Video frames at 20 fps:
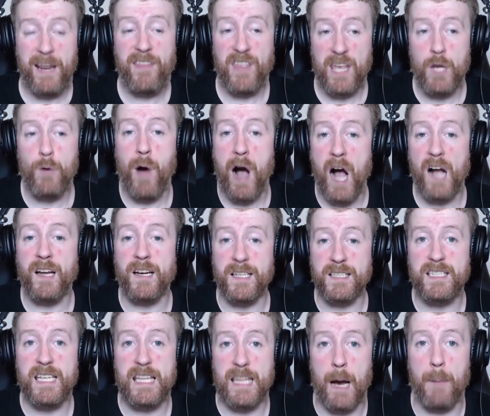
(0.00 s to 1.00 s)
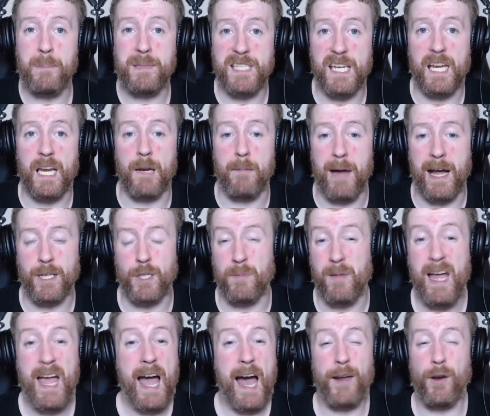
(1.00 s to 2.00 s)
but I think you are going to see that particular matchup.